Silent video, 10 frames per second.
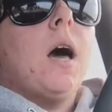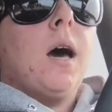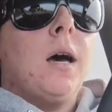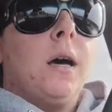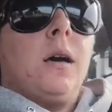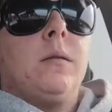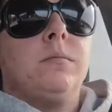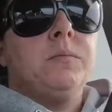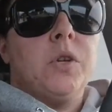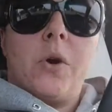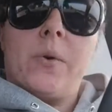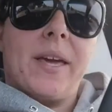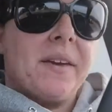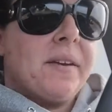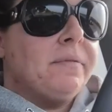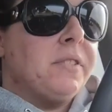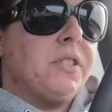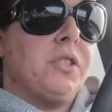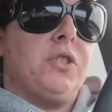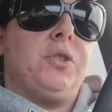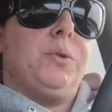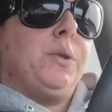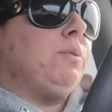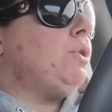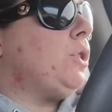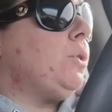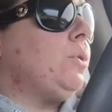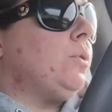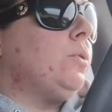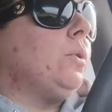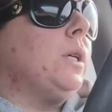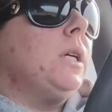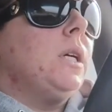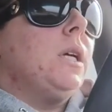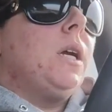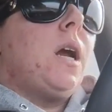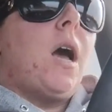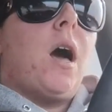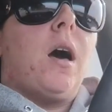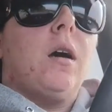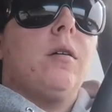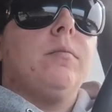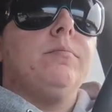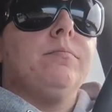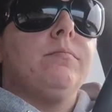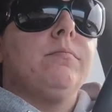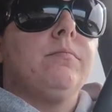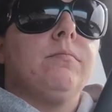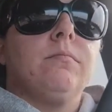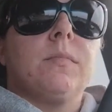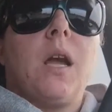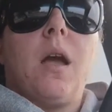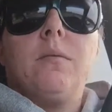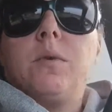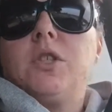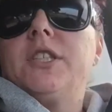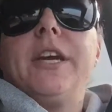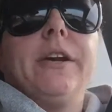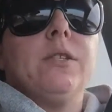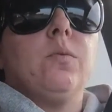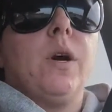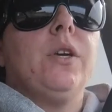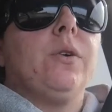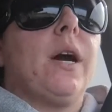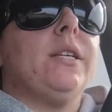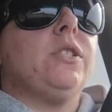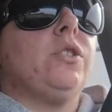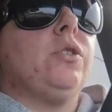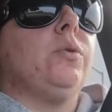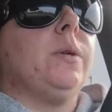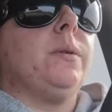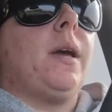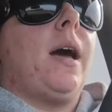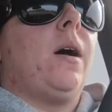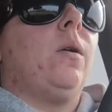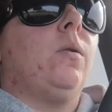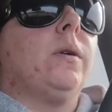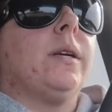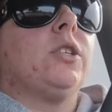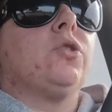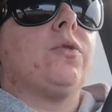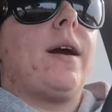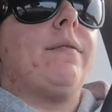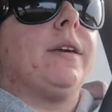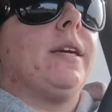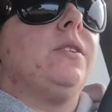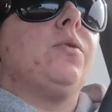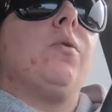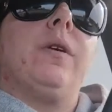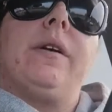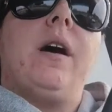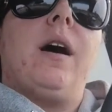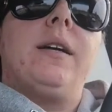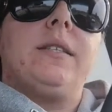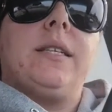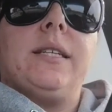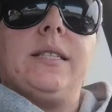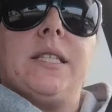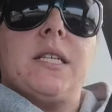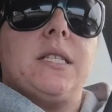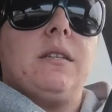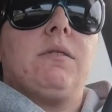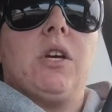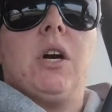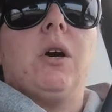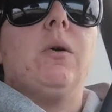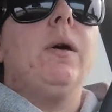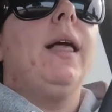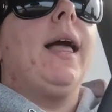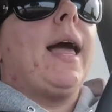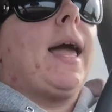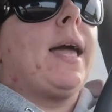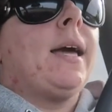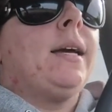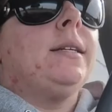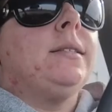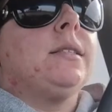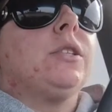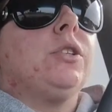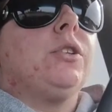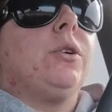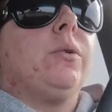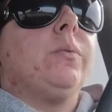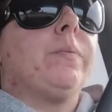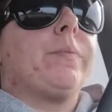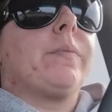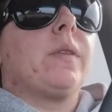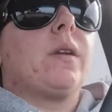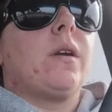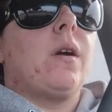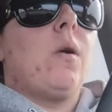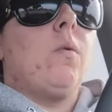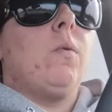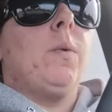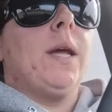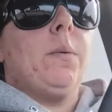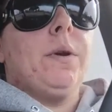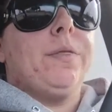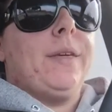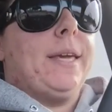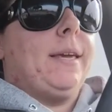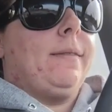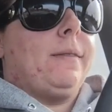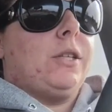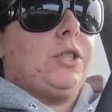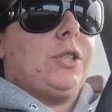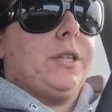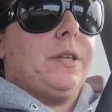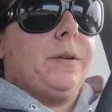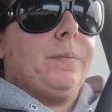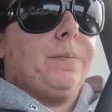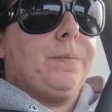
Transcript: Um, no gifts? Do you do um, I was just curious what you guys do and how extravagant or not does it go. And, you know, we were thinking this year,